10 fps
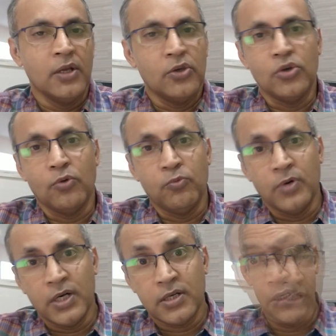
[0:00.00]
your
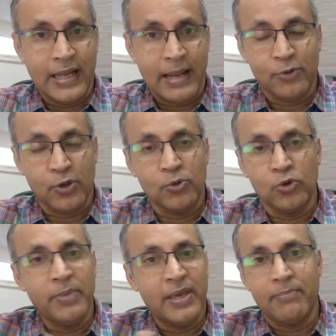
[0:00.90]
work laptop
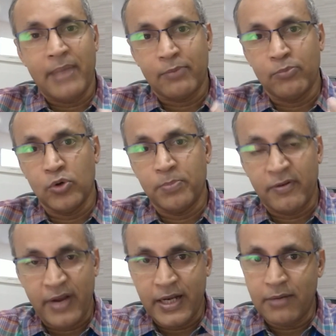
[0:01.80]
could be a MacBook
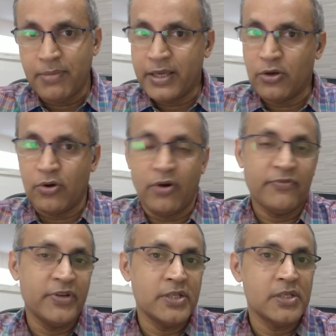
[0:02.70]
provided by your
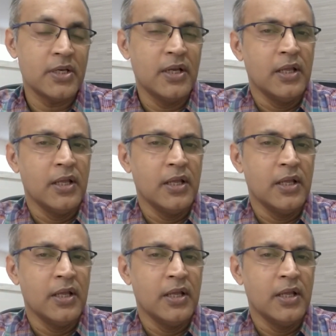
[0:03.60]
office,